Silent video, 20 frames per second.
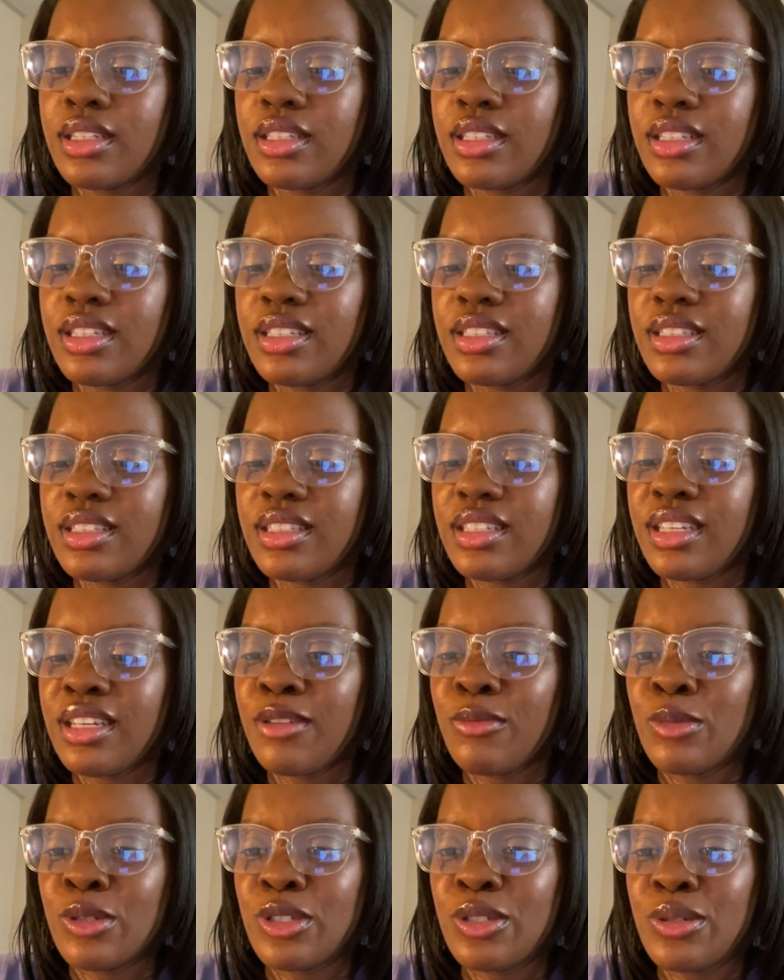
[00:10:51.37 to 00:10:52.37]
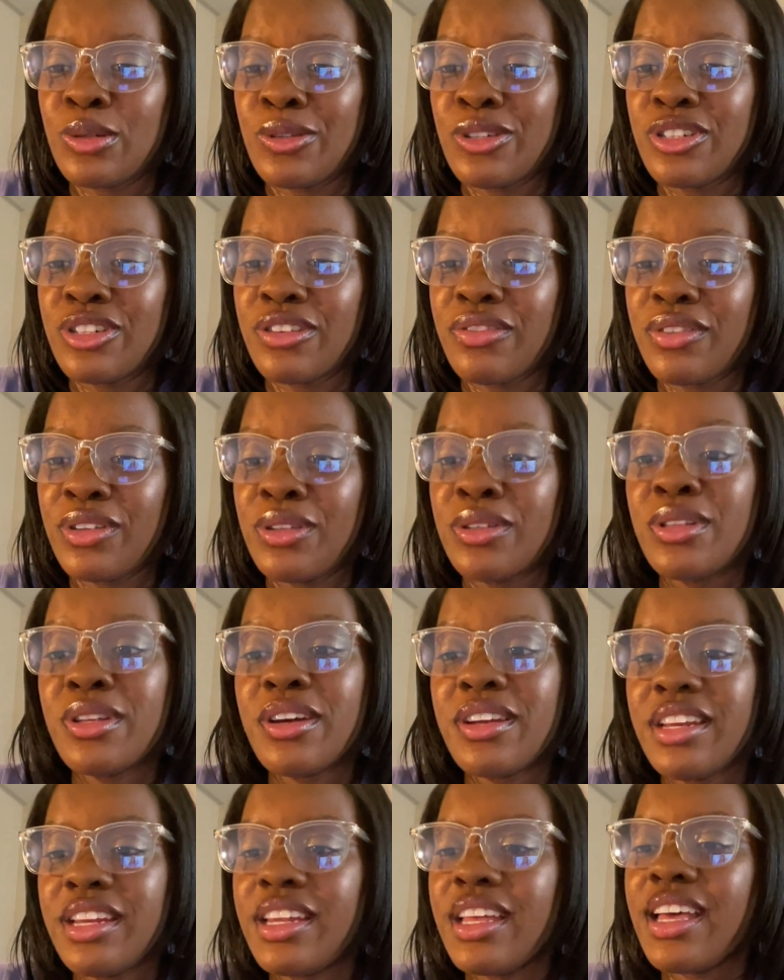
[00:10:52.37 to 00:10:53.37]
Let's see how much storage I need.
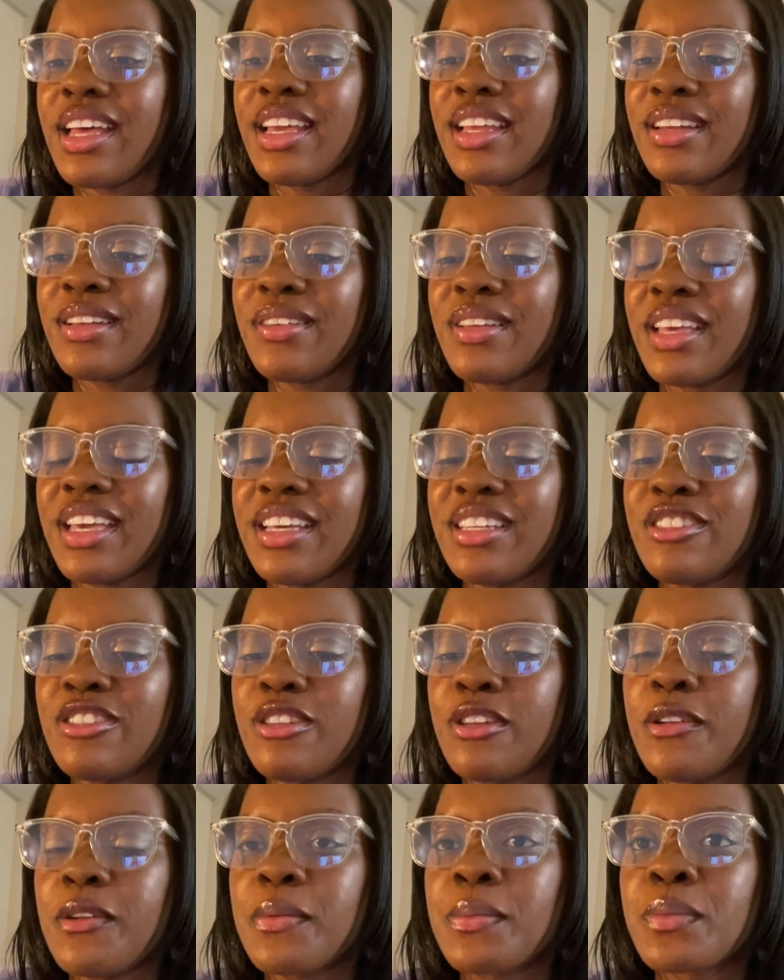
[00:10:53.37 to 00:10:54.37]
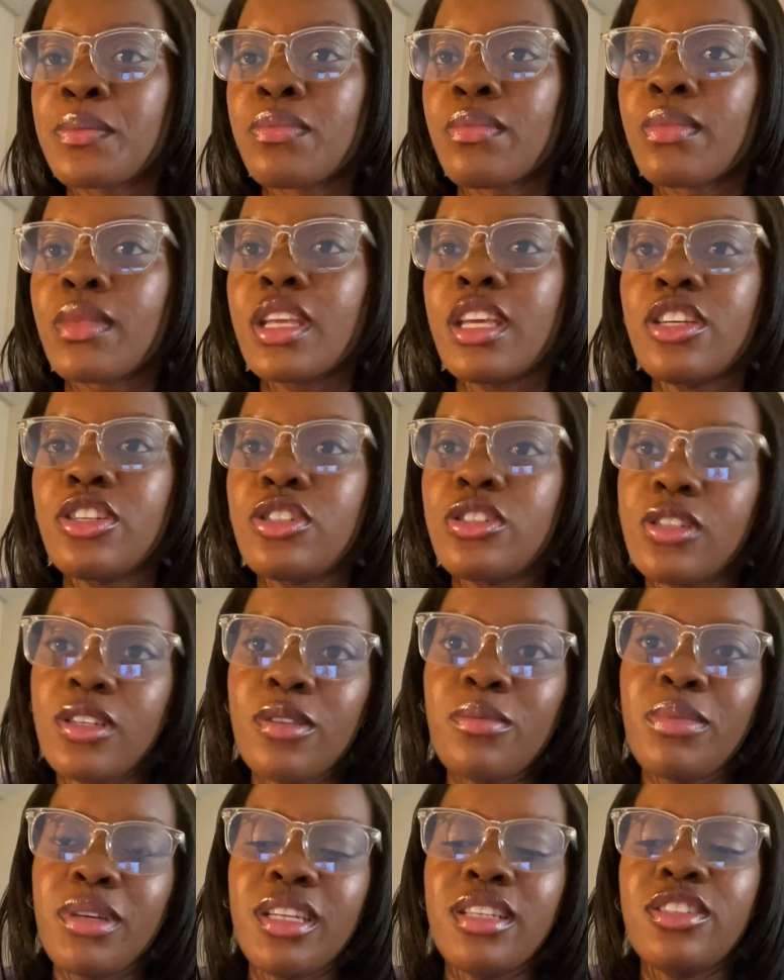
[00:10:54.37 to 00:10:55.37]
39. Okay, so it should
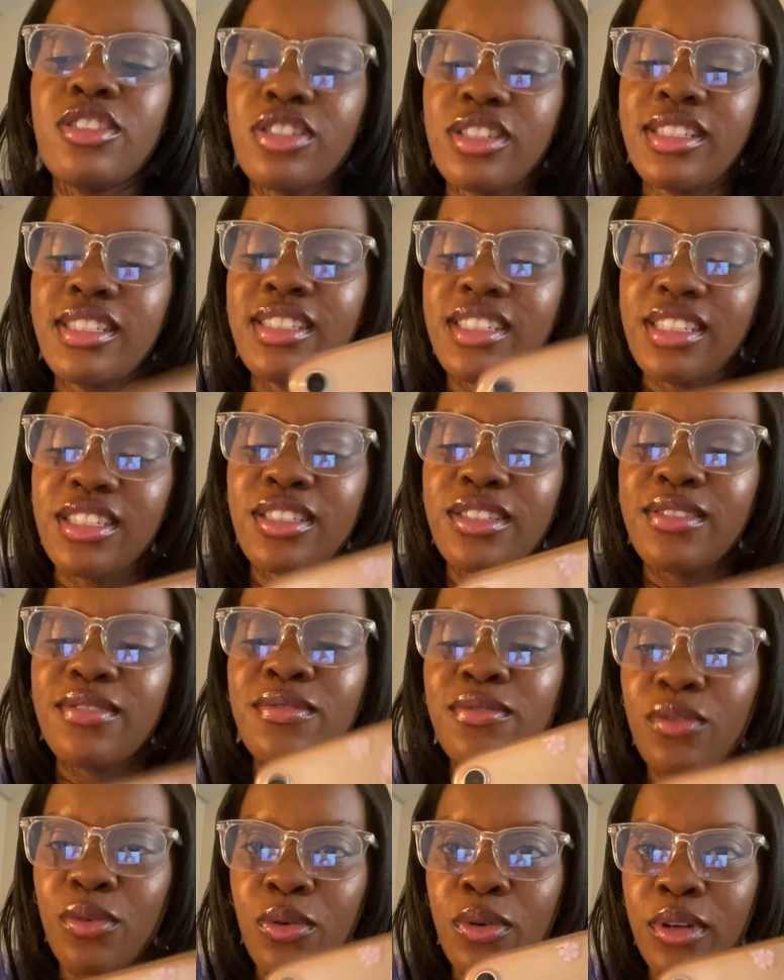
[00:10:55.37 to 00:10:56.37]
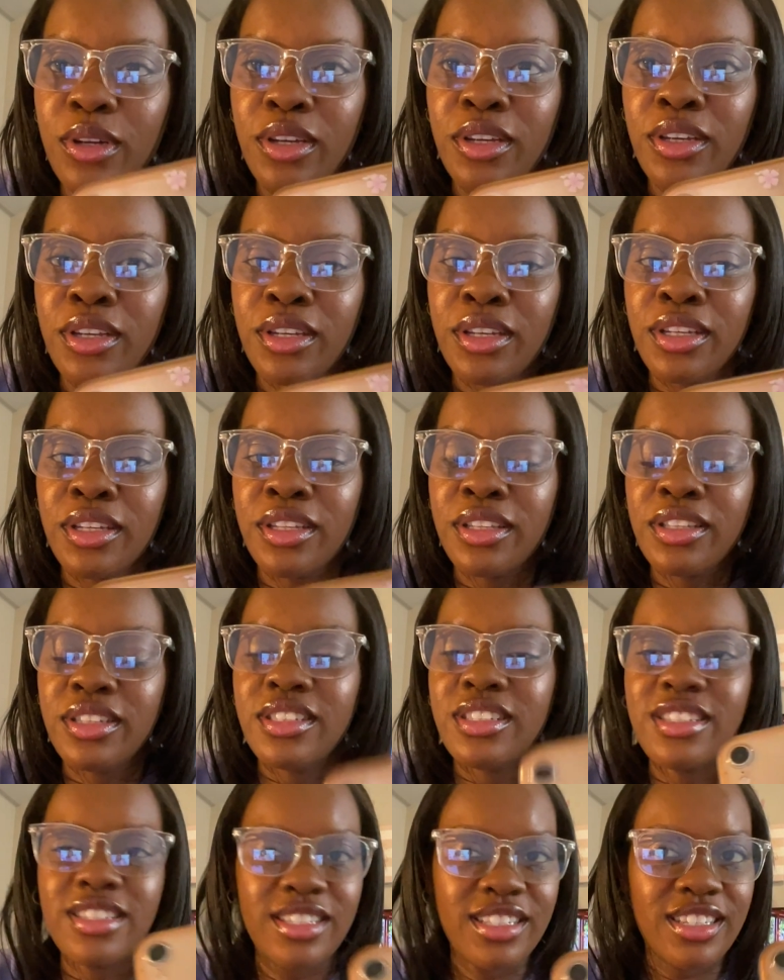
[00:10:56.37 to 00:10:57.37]
be just 64
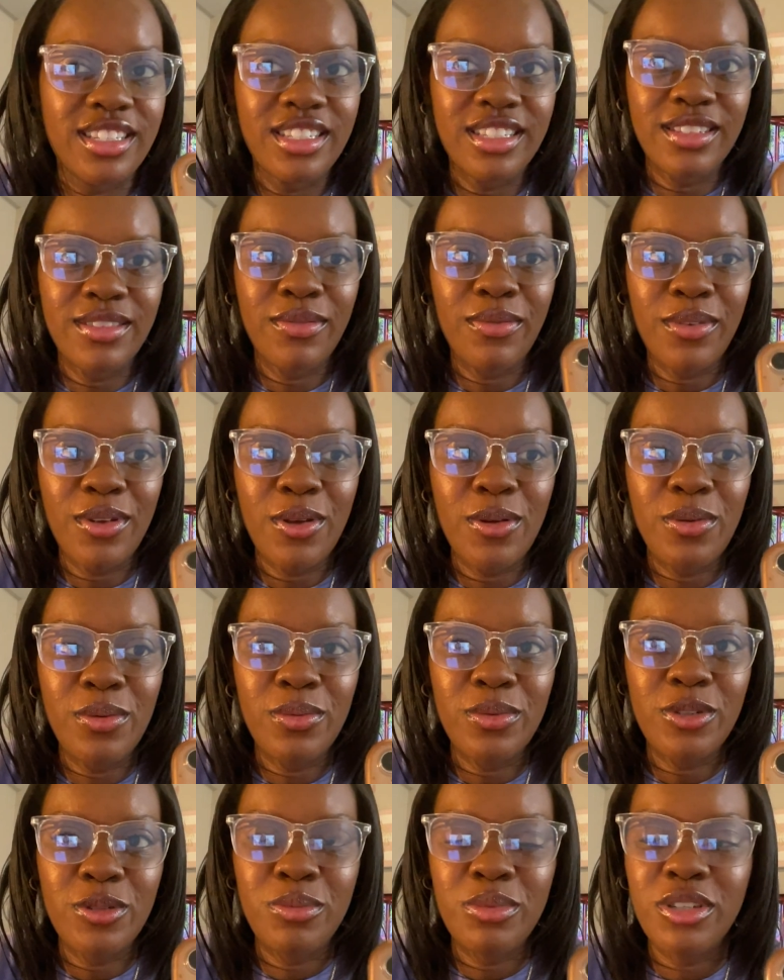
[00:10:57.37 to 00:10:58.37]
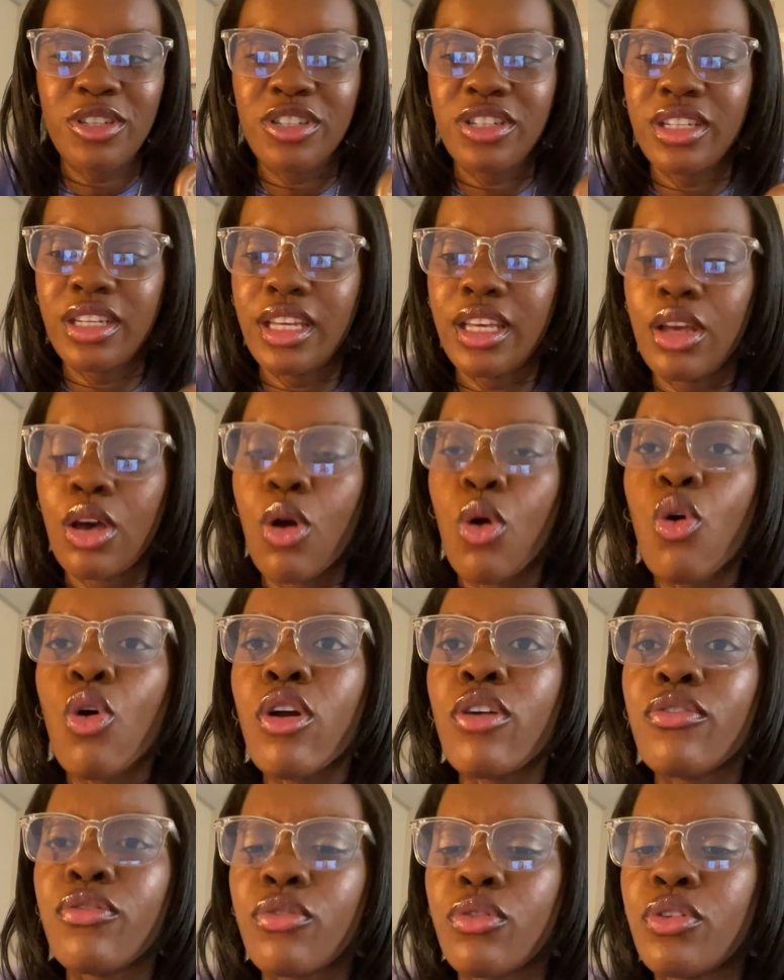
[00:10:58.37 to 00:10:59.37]
since this phone was pushing it, or
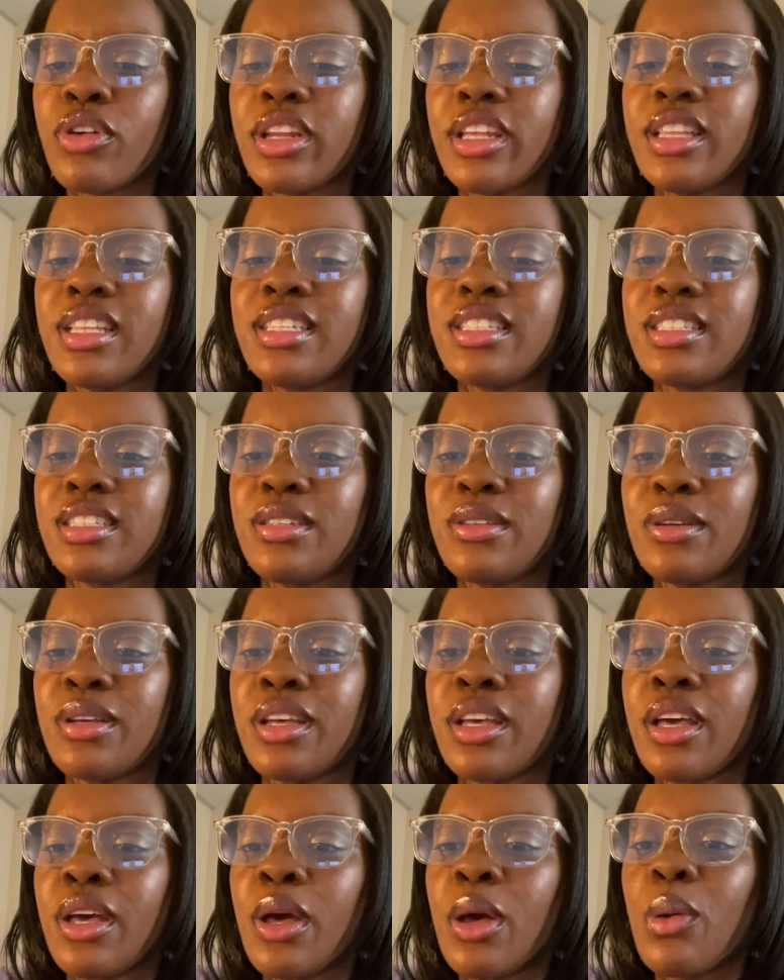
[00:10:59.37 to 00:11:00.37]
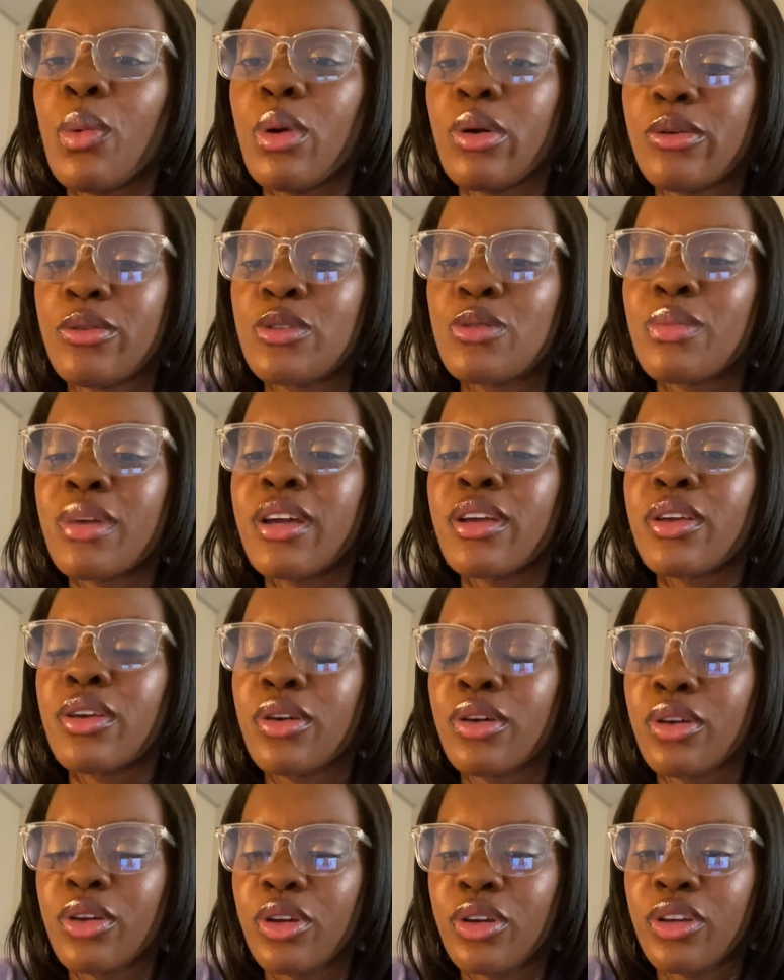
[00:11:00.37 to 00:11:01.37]
40. Let's see. What was my
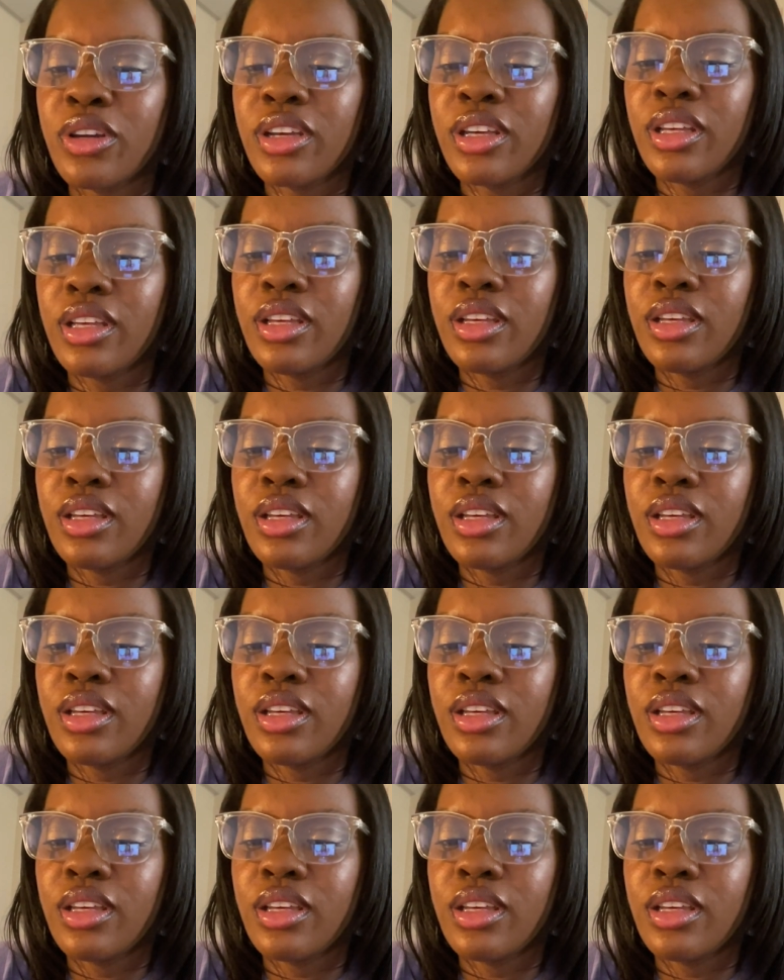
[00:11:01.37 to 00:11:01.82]
current